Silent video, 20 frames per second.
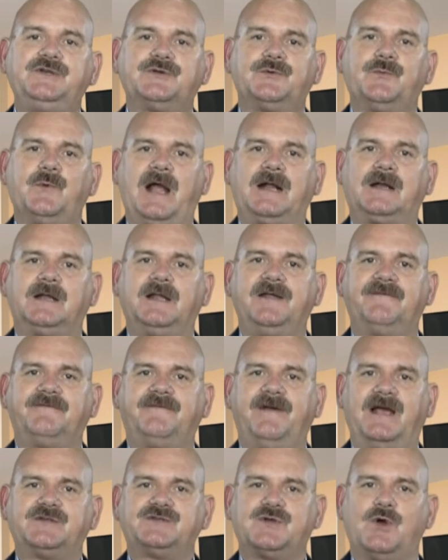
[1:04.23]
directly
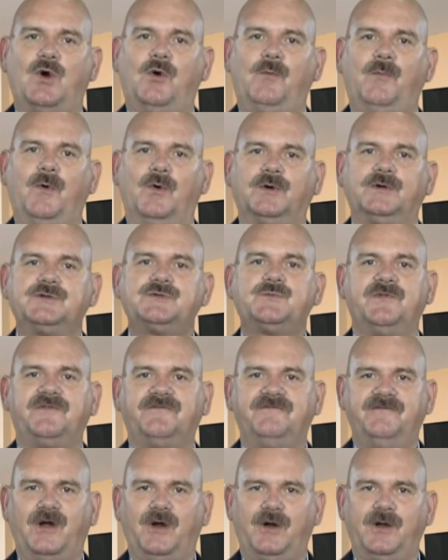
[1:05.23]
affects homeowners with
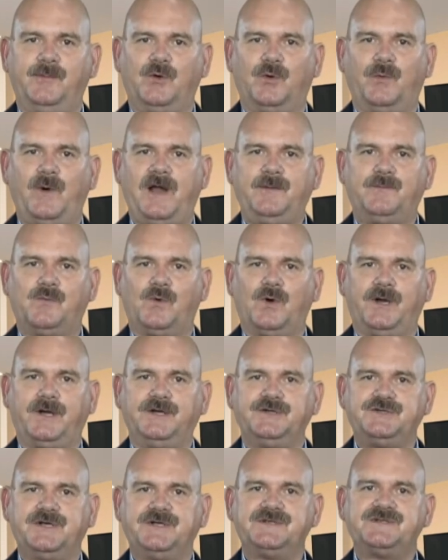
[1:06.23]
variable rate
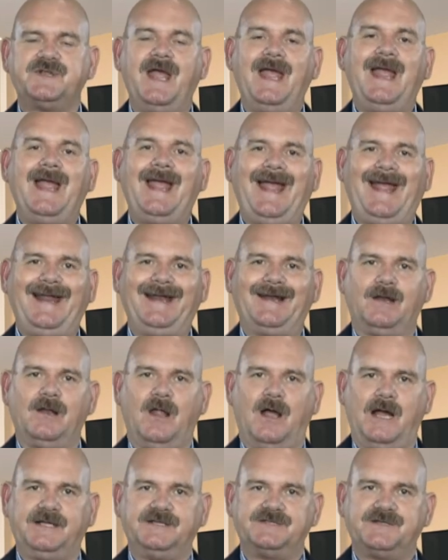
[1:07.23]
mortgages and
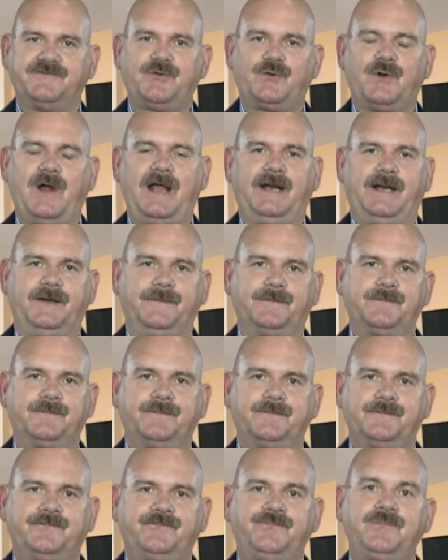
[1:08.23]
lines of credit.
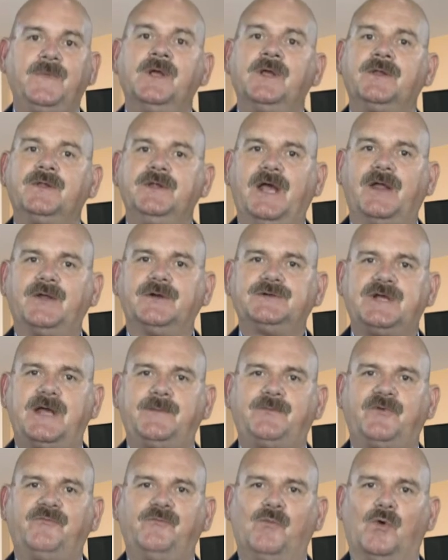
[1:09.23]
The other
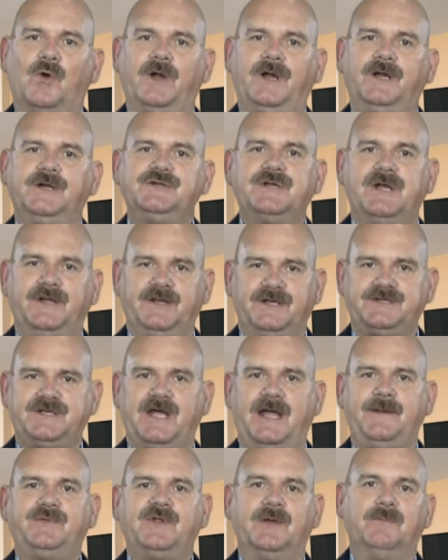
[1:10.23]
type of mortgage and the
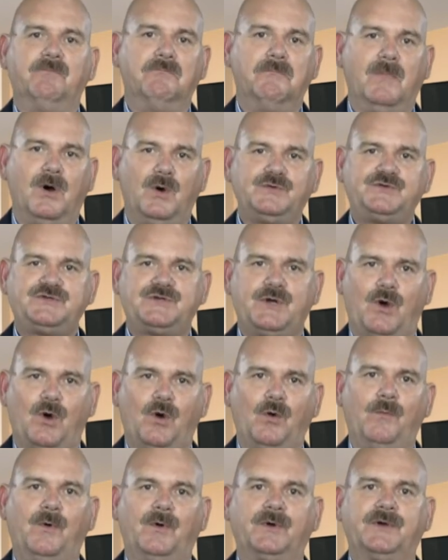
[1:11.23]
type that most
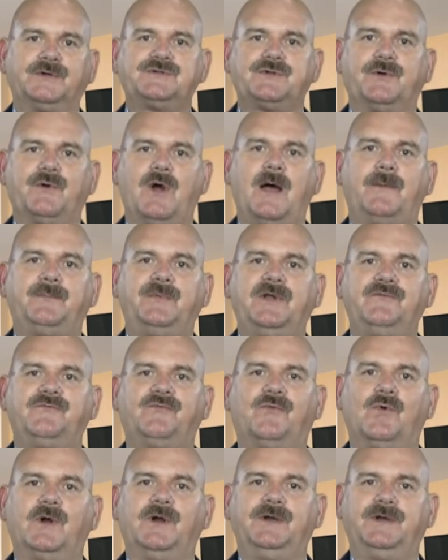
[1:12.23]
homeowners are opting
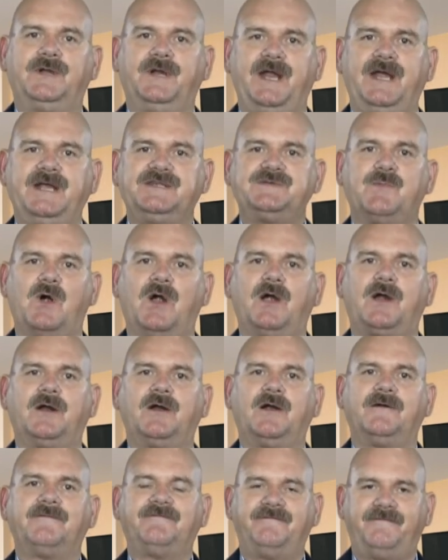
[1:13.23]
for in today's market
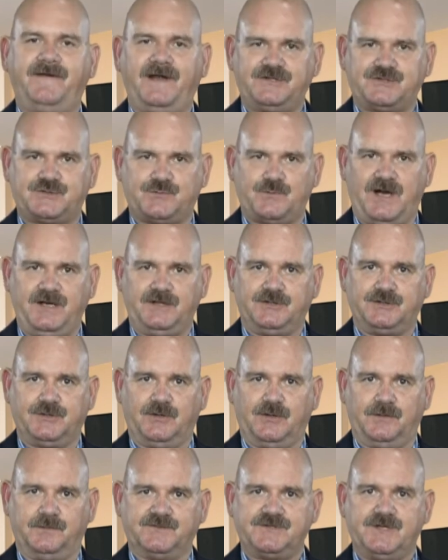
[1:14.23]
are fixed rate
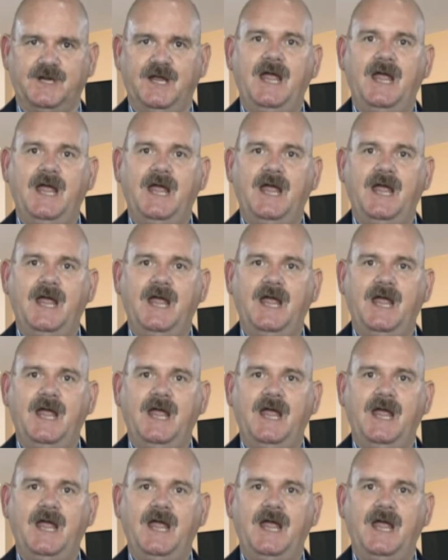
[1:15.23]
terms.